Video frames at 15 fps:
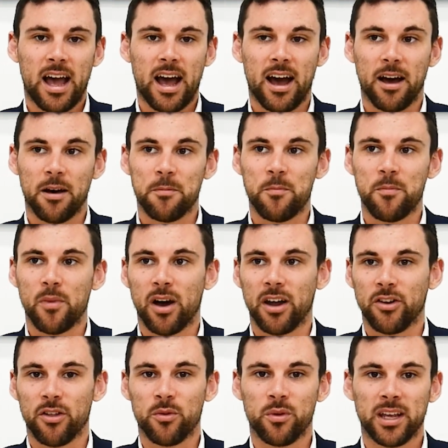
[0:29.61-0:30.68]
I
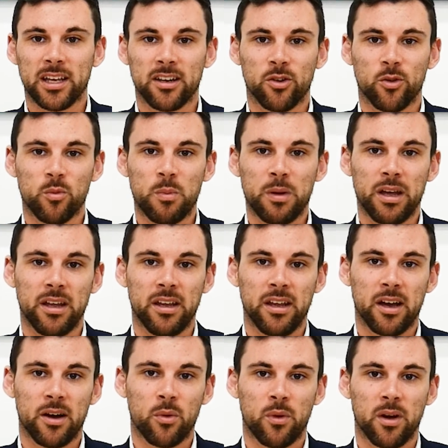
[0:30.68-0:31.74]
know that we can all
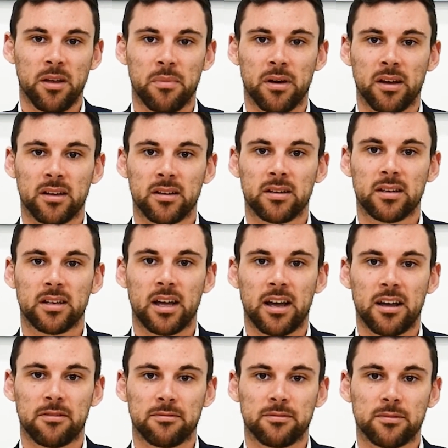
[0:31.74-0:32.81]
be a wee bit
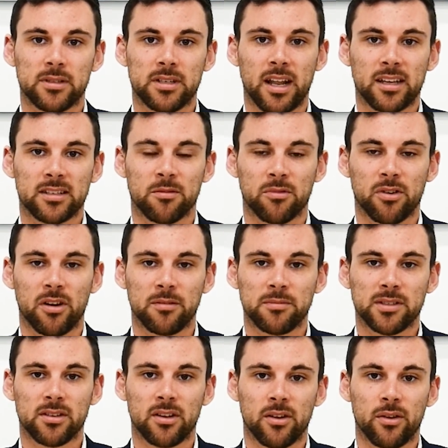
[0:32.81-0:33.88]
slack
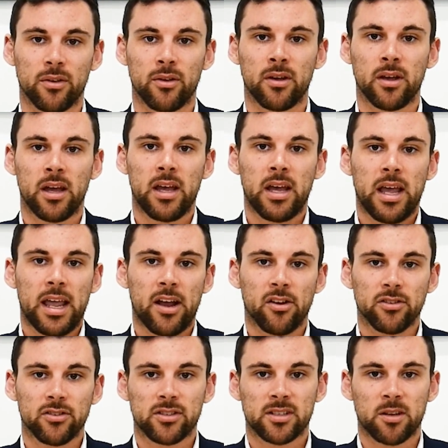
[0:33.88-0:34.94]
sometimes, so
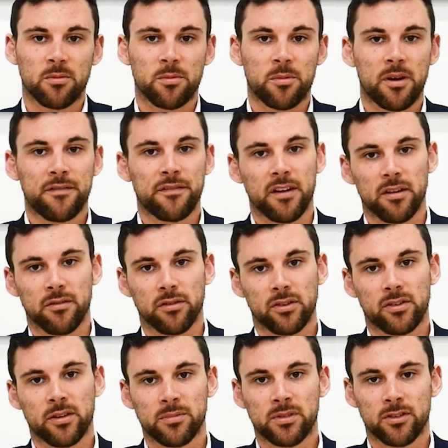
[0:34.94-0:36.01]
here are just some of my favourite
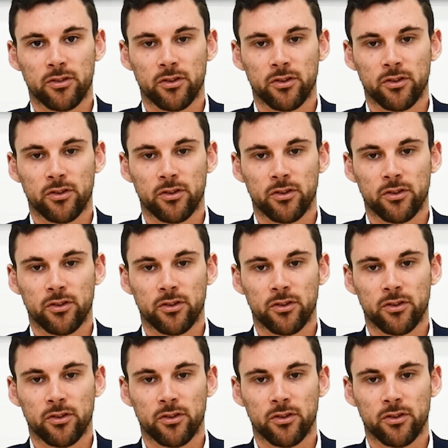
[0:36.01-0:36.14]
tips and